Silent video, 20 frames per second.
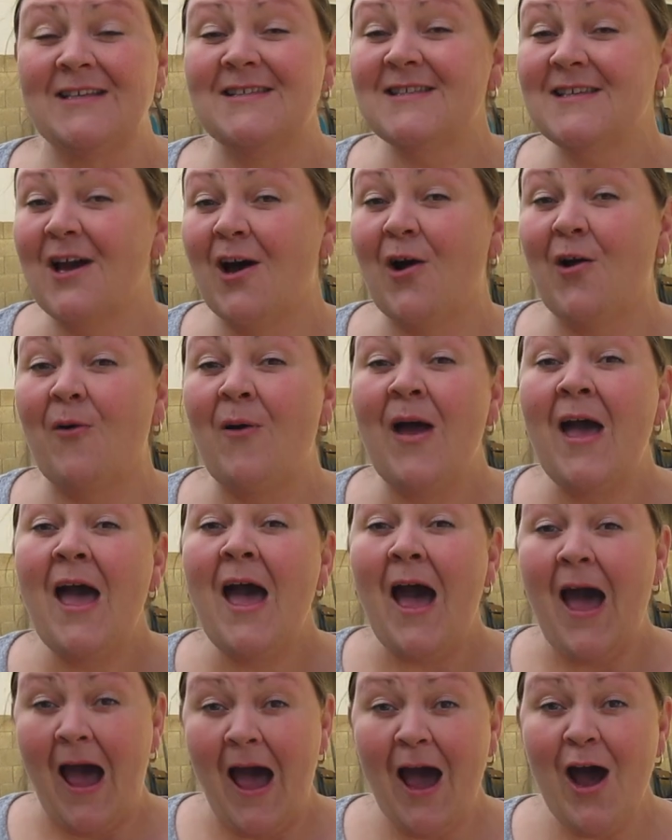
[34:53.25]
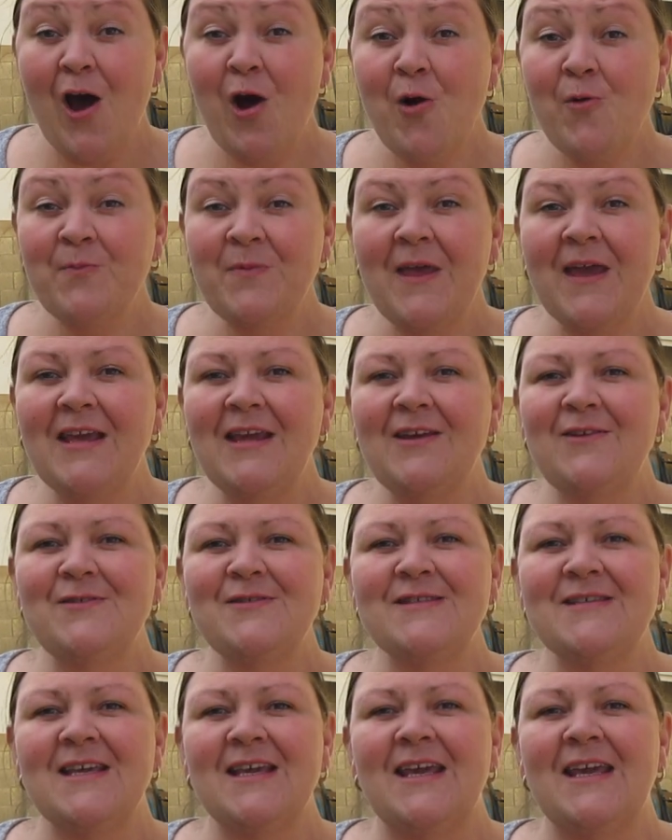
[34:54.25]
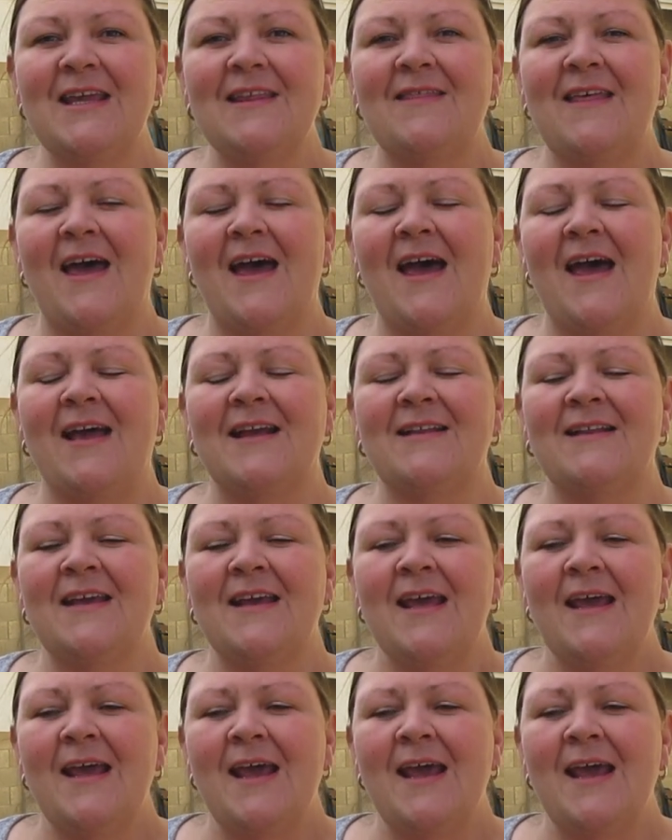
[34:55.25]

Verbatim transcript: And so I hope that you see that,